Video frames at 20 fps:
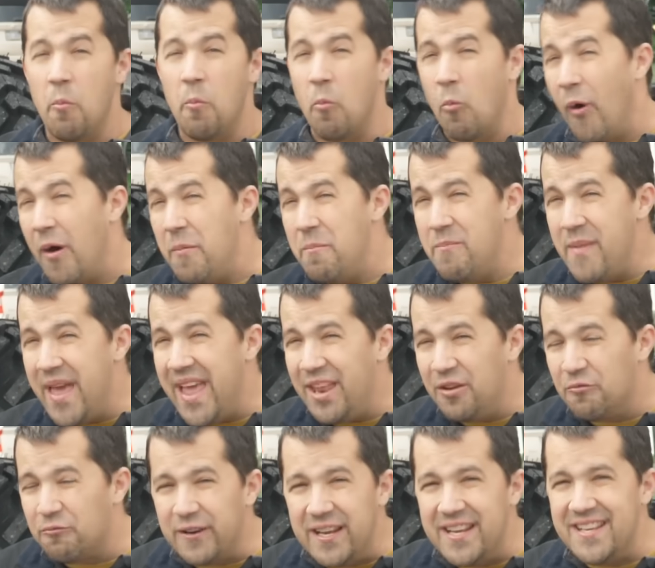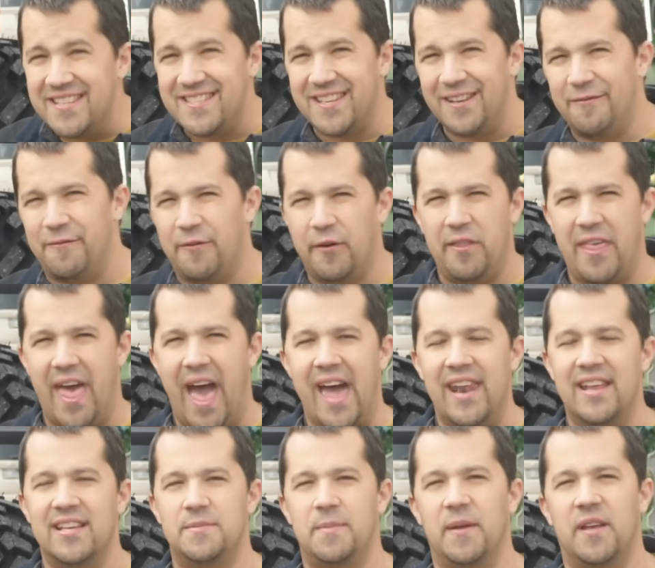One main reason for
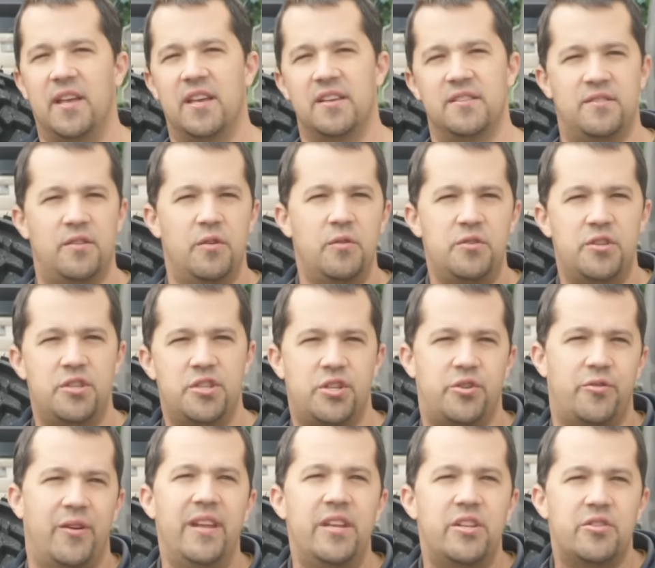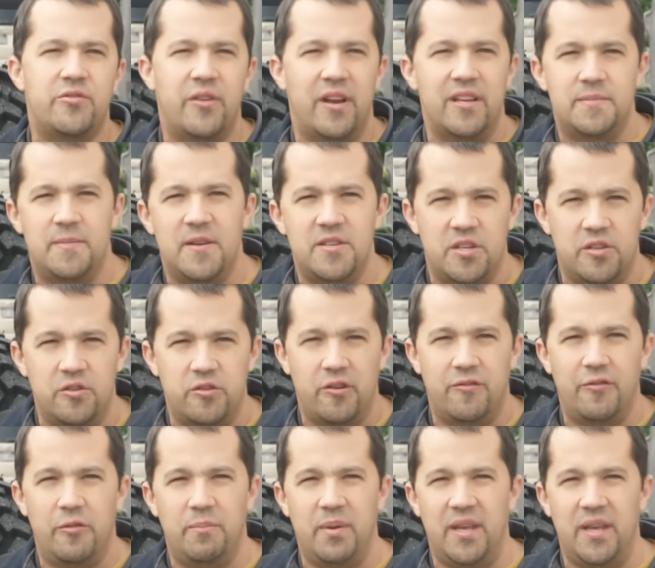that is because those straight
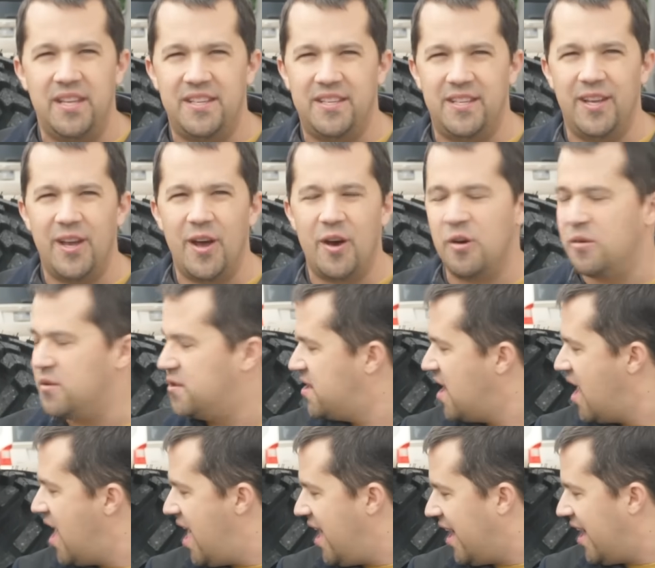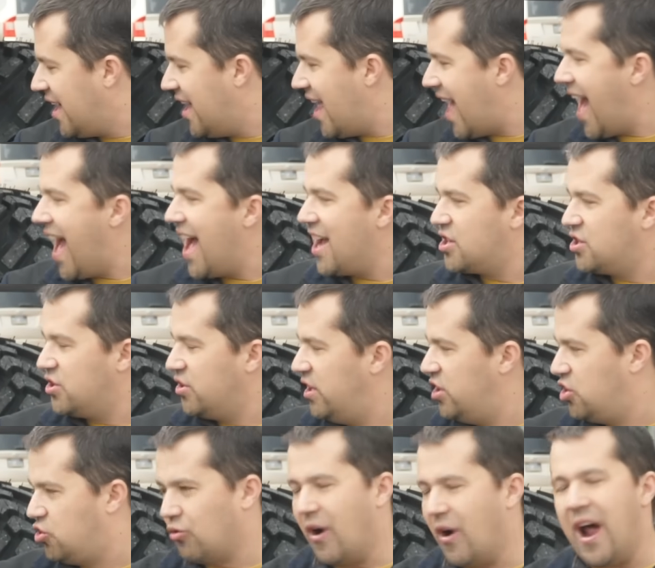transmission-driven P T Os can
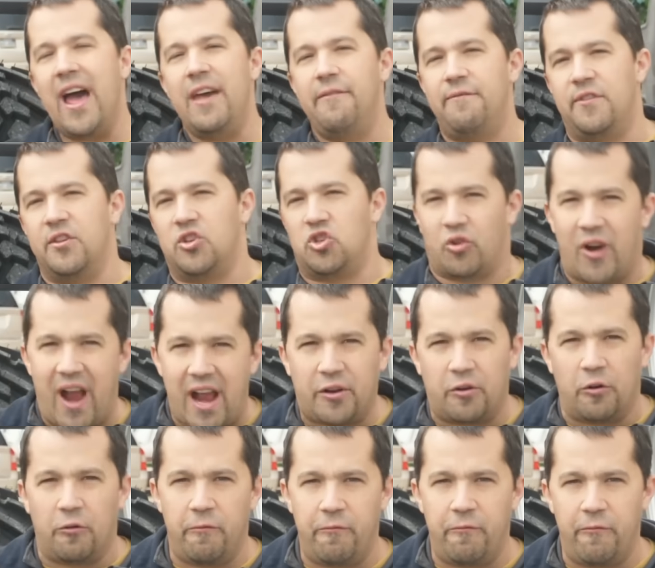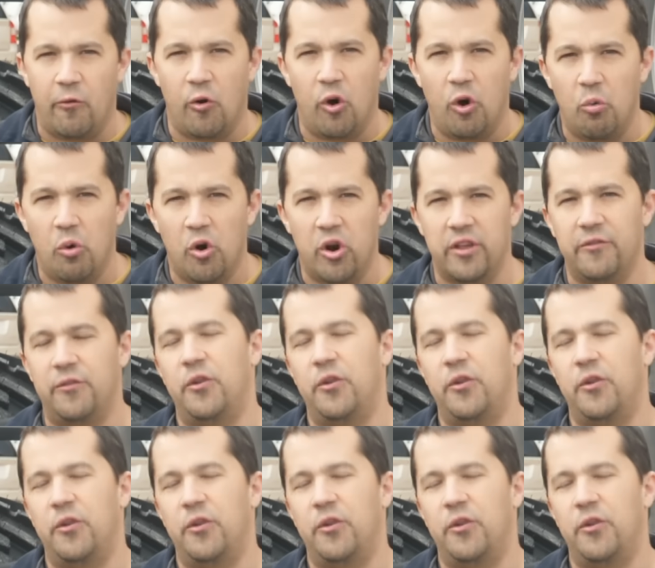actually drive the tractor forward.